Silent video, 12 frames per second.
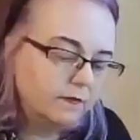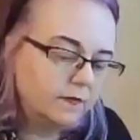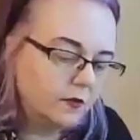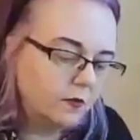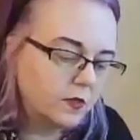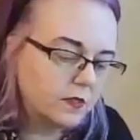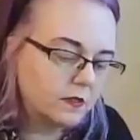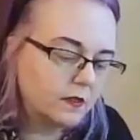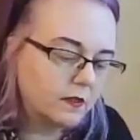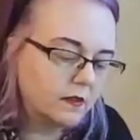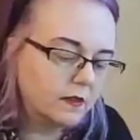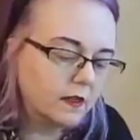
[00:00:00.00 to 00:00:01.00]
there was
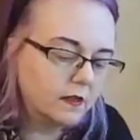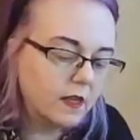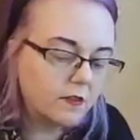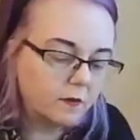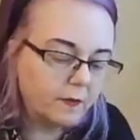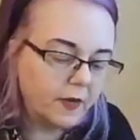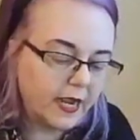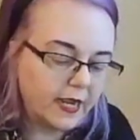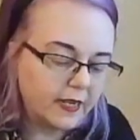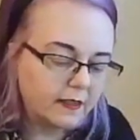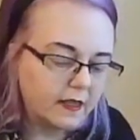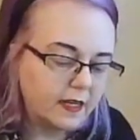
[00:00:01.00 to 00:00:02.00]
another
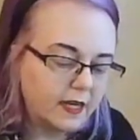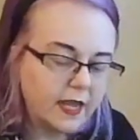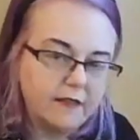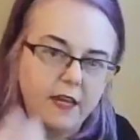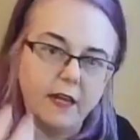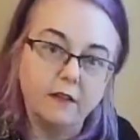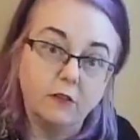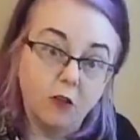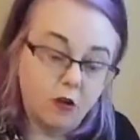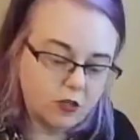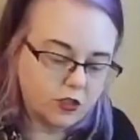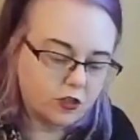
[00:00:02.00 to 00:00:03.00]
bag that had that
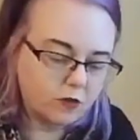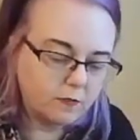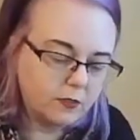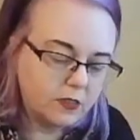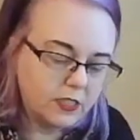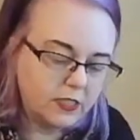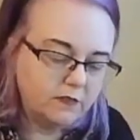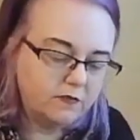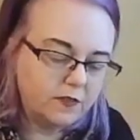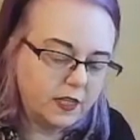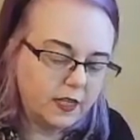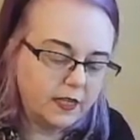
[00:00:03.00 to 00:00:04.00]
larger motif
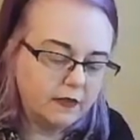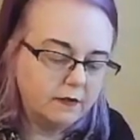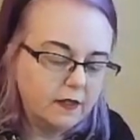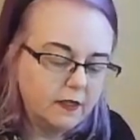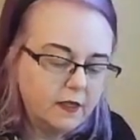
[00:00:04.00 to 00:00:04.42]
that had